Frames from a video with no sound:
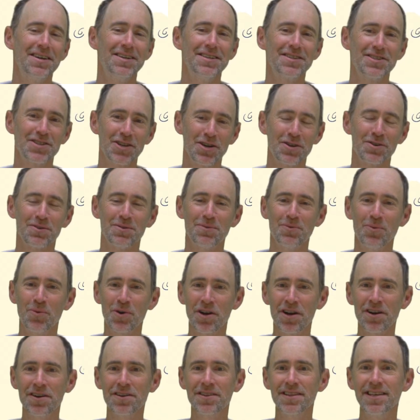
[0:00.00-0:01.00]
So
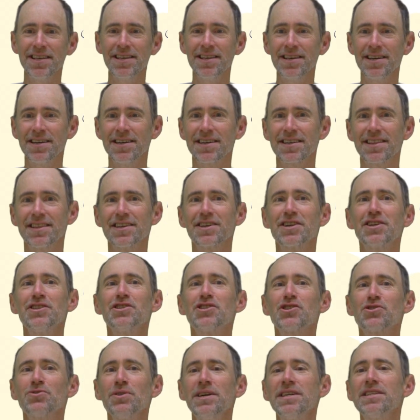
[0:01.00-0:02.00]
what are the
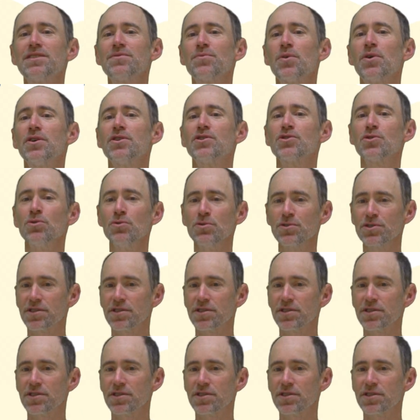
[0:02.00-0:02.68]
constraints for our solar